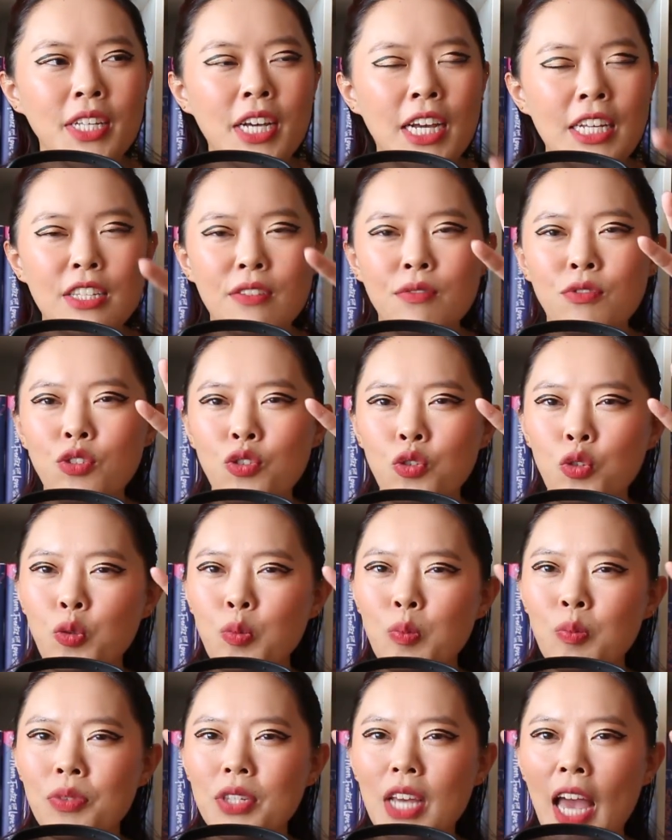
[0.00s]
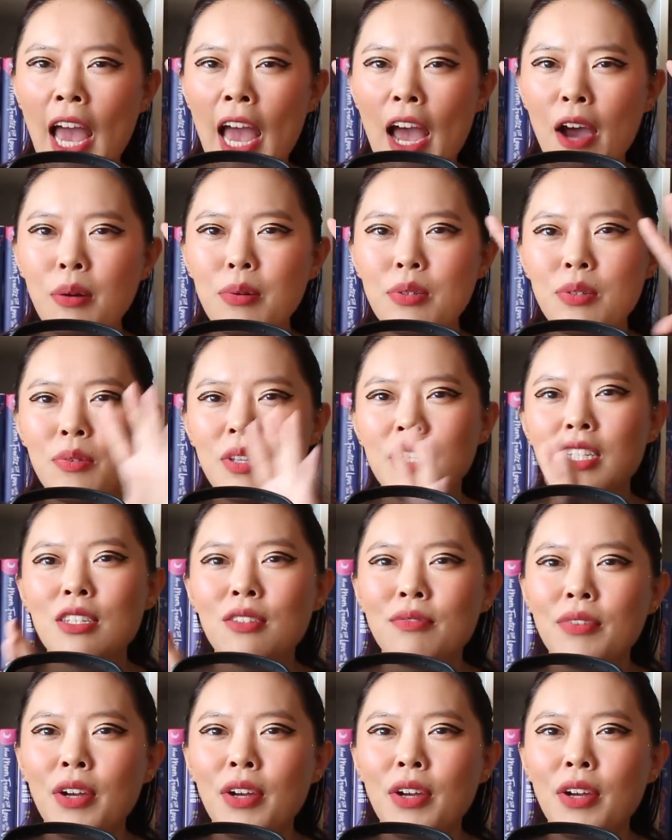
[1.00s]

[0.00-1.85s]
kind of zooms out. So this is